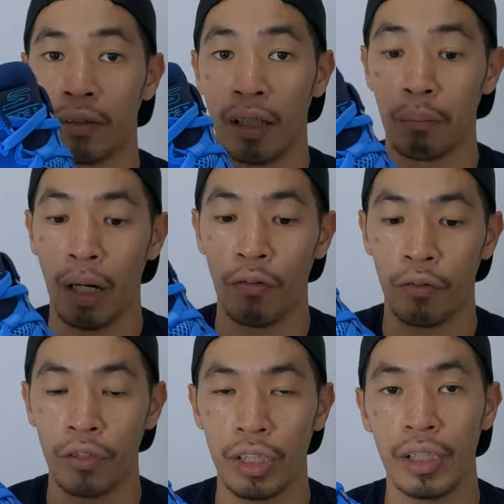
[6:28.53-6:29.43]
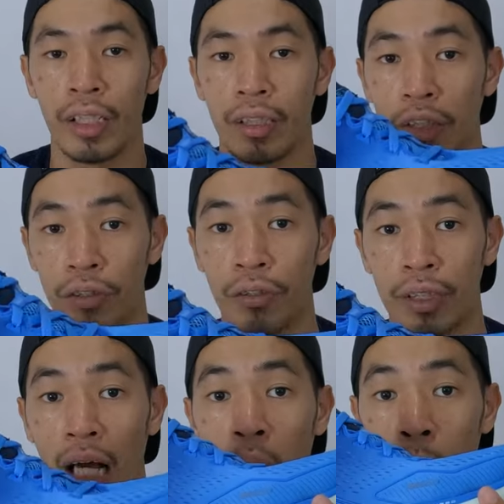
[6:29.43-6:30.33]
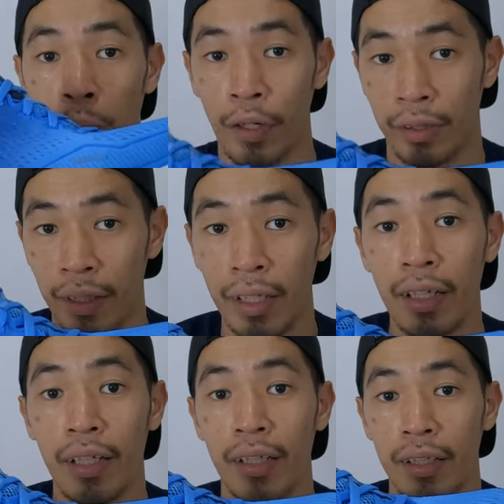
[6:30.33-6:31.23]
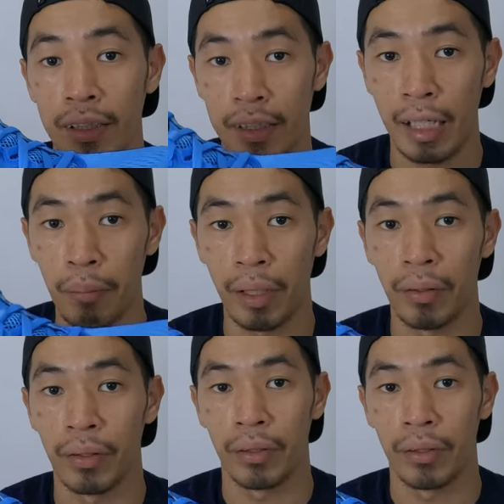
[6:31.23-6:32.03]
the amount of cushion, the shoes are pretty stable.